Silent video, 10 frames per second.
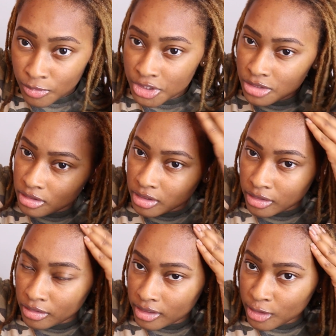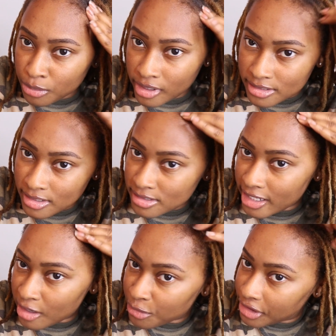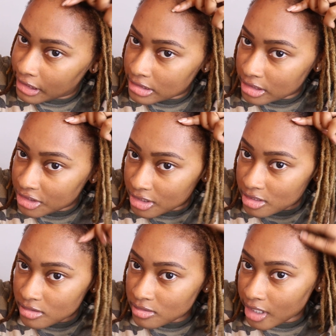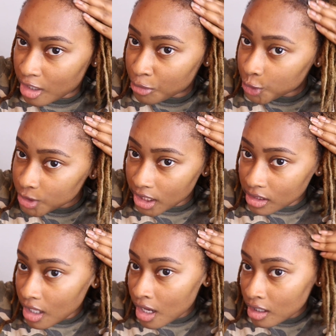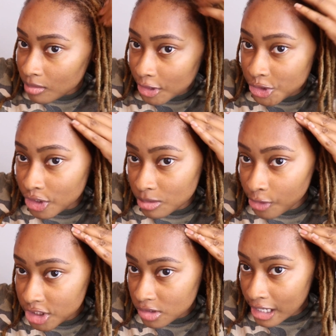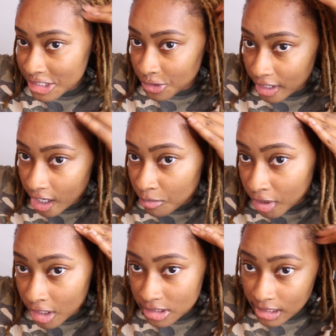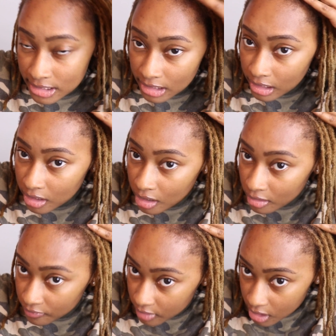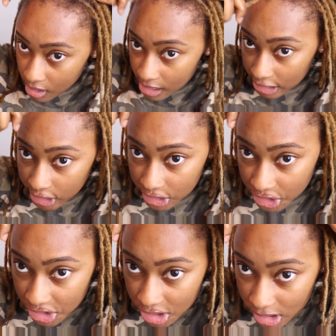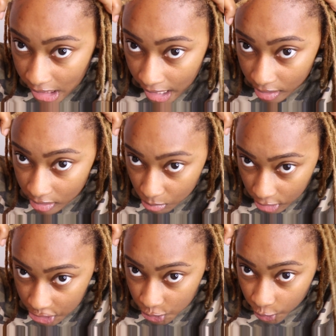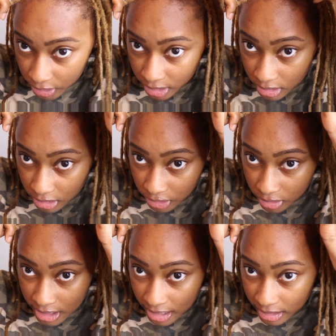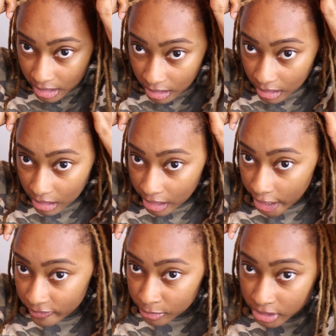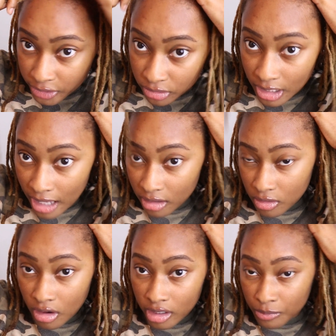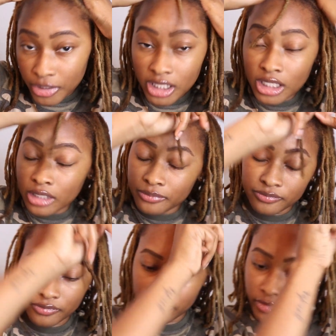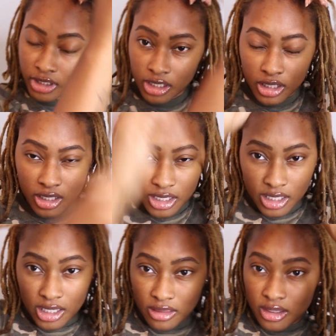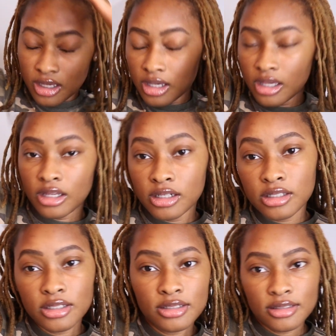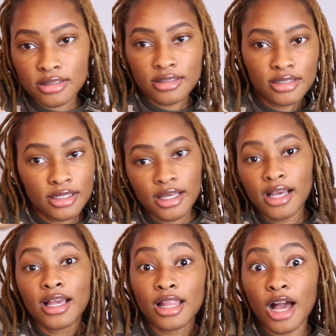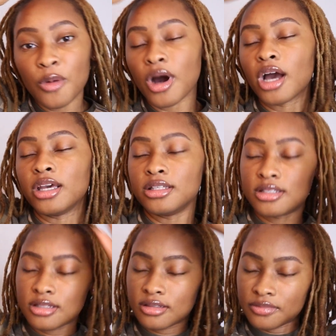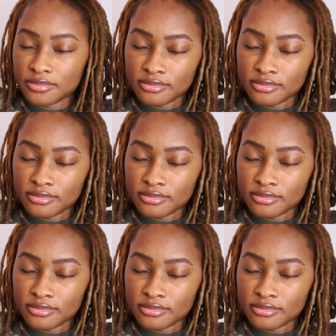once you get the process down pretty easily, just kind of pull that lock, make sure it's moisturized so the hair part's easy enough, and then just check and make sure that you're not getting any hair from another lock caught up in it. And then clockwise